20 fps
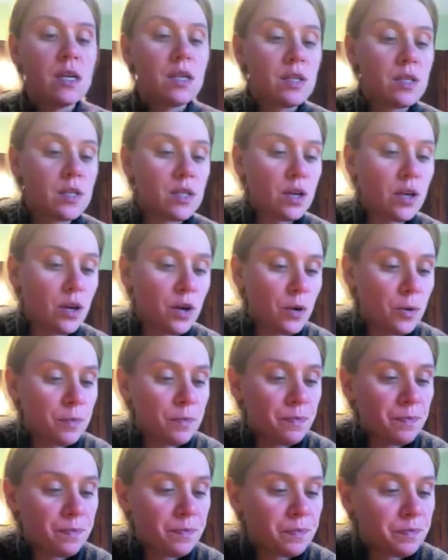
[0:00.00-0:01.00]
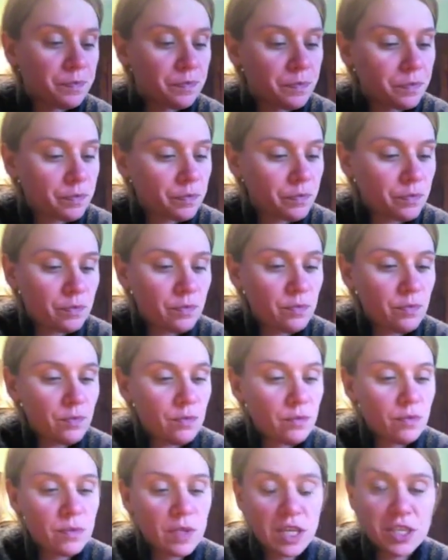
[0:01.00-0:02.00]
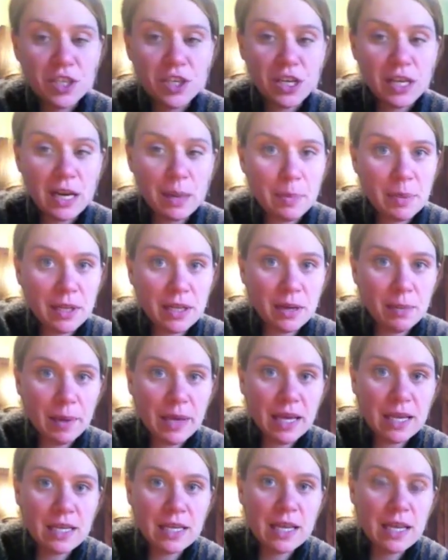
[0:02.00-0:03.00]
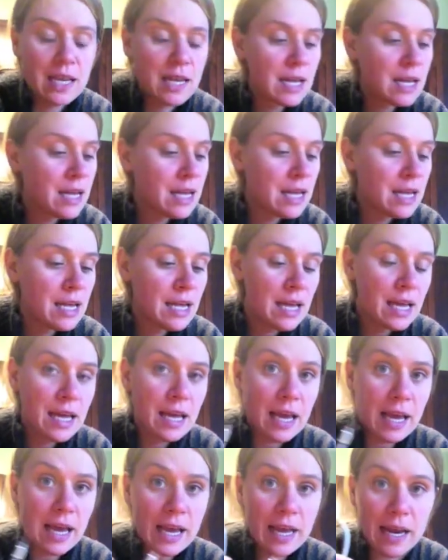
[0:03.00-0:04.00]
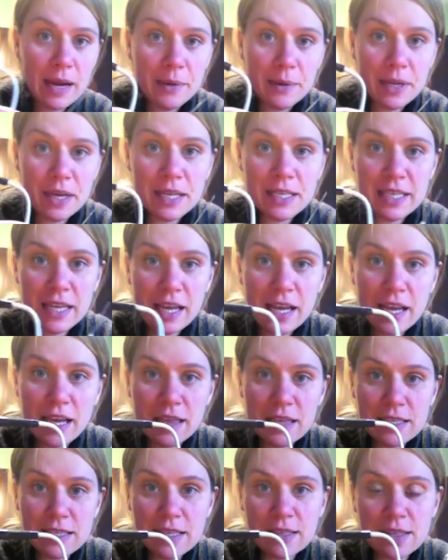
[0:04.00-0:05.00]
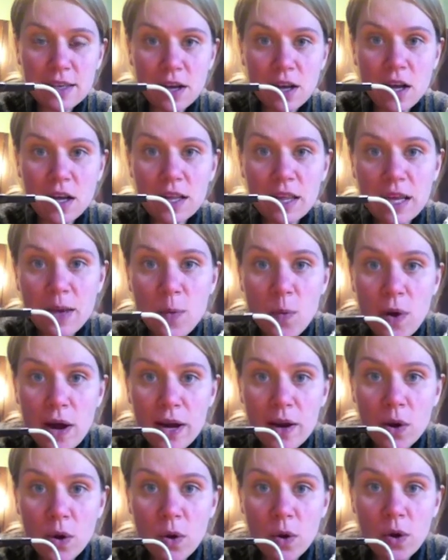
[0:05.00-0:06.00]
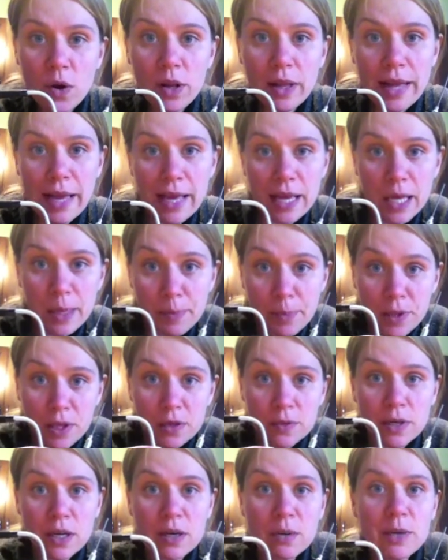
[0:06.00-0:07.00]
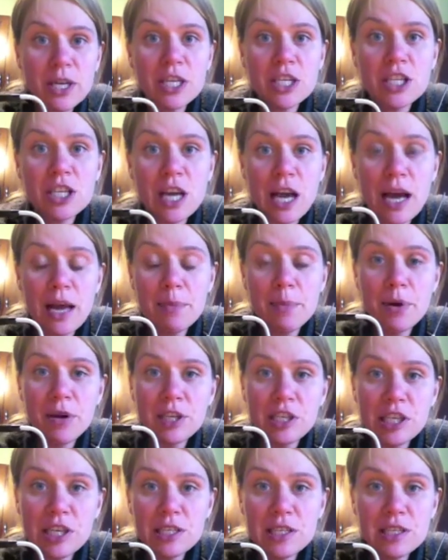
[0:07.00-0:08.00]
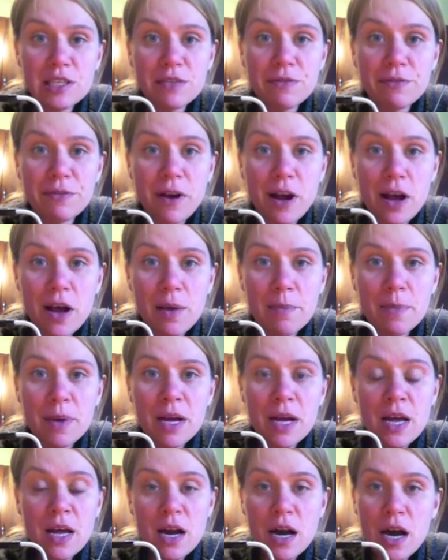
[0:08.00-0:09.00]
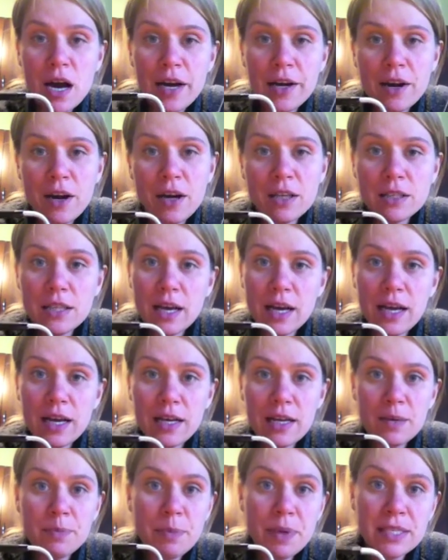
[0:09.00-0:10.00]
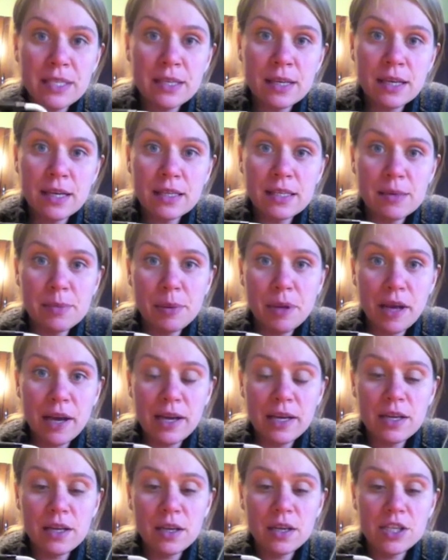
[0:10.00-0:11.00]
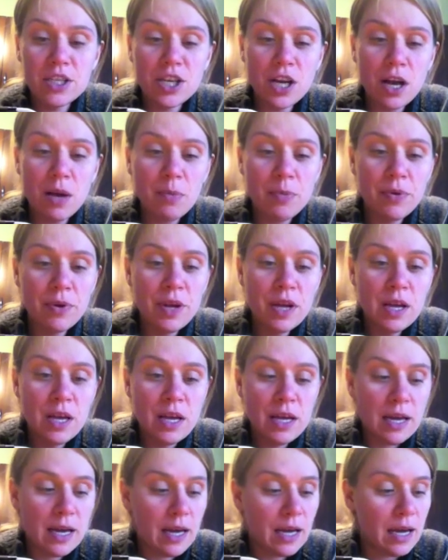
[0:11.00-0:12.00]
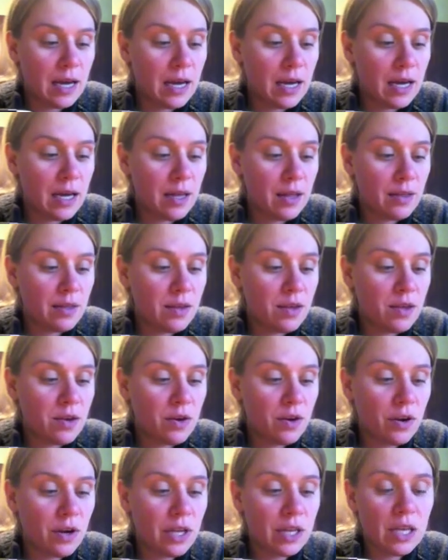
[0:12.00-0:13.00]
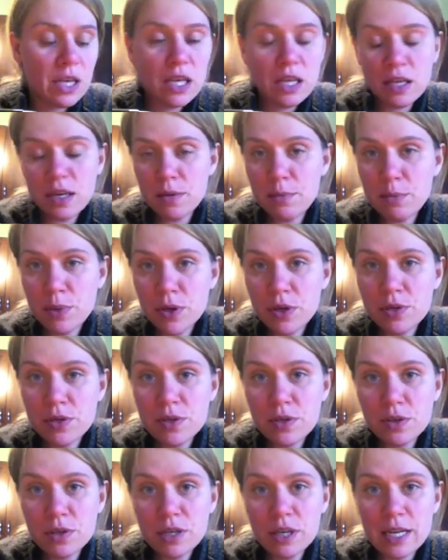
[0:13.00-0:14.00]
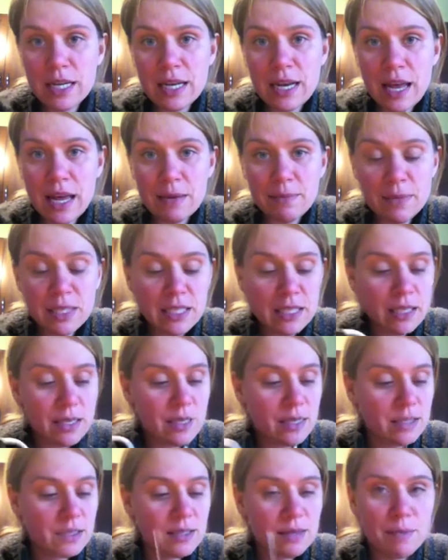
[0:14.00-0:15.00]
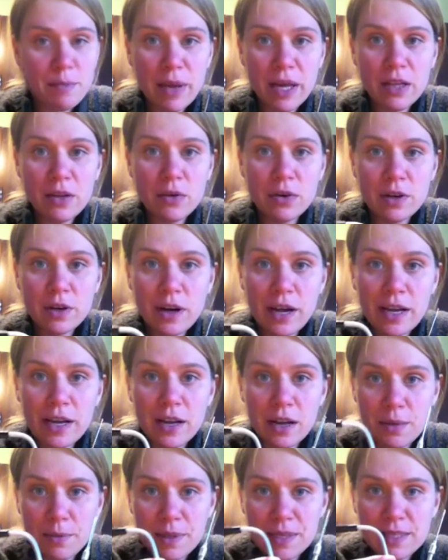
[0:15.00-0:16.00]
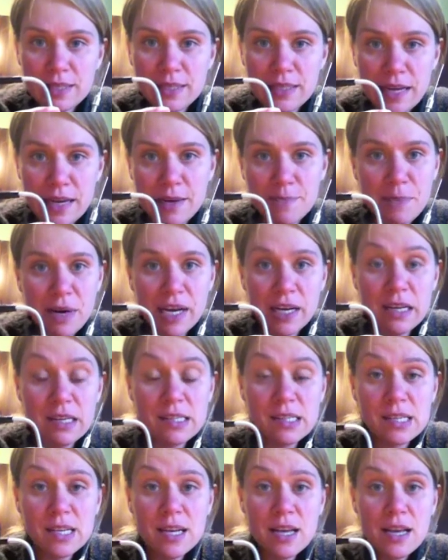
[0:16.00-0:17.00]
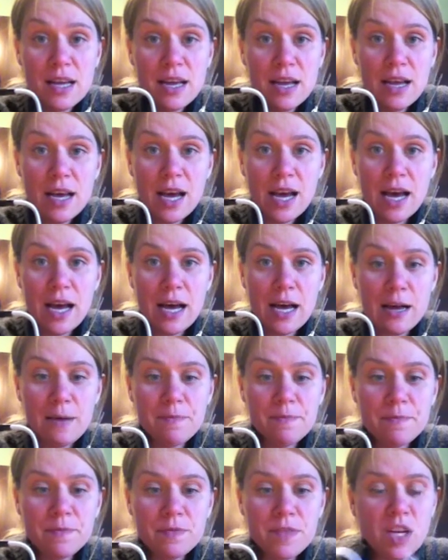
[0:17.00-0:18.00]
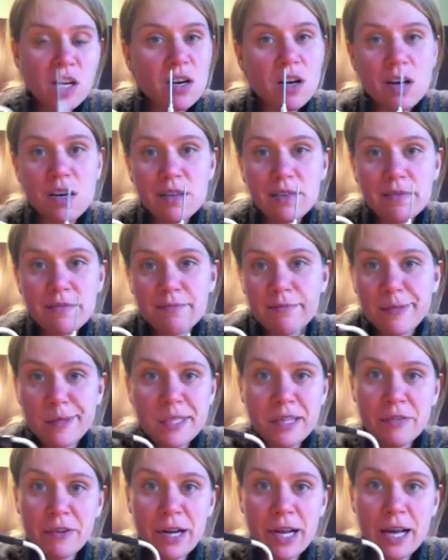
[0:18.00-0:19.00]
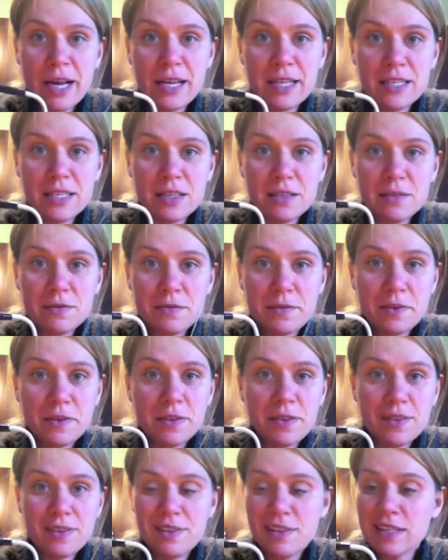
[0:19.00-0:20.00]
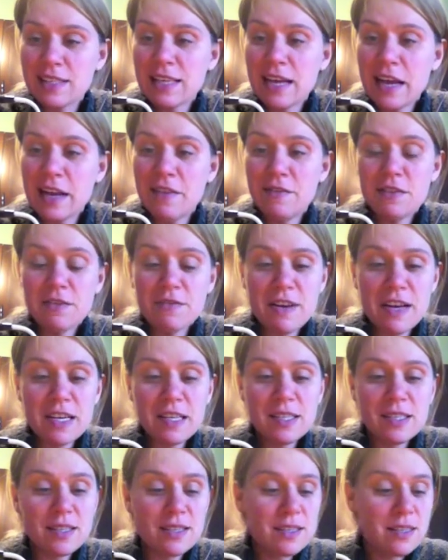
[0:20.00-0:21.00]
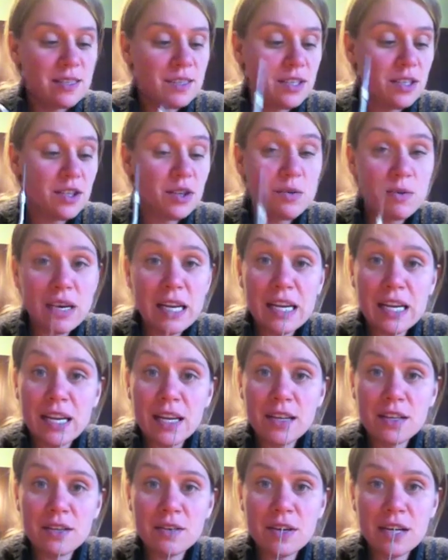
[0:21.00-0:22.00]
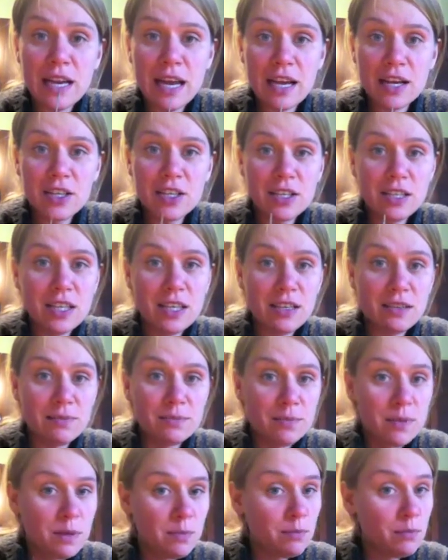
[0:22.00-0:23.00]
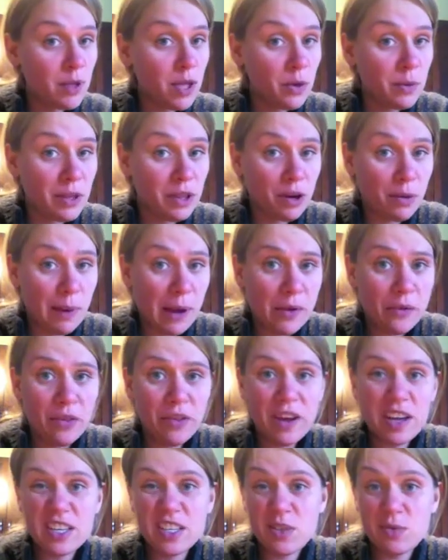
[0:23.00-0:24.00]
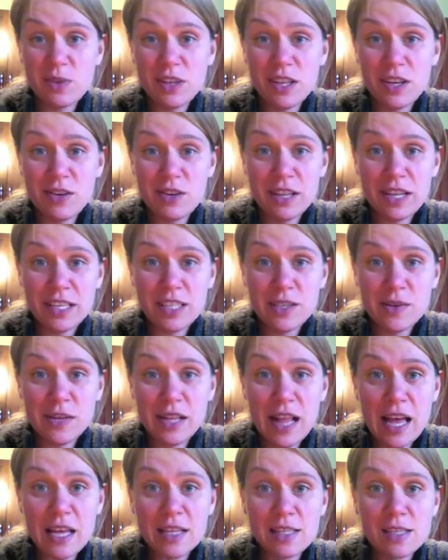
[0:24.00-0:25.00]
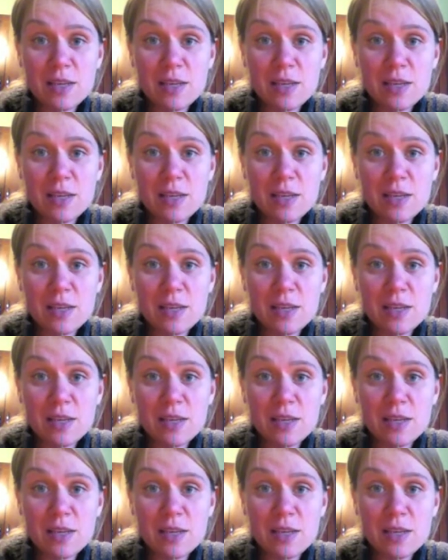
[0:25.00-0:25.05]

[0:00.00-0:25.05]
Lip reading: So shake it up a little bit. And now I'm going to take, this is called the one-hole egg blower, which I purchased from an online pysanka supply shop, the Ukrainian bookstore in Edmonton. It's a mail order item. It's $10. They're all different kinds of this kind of device. You don't need it. You can actually blow with your mouth. I just really don't like doing that.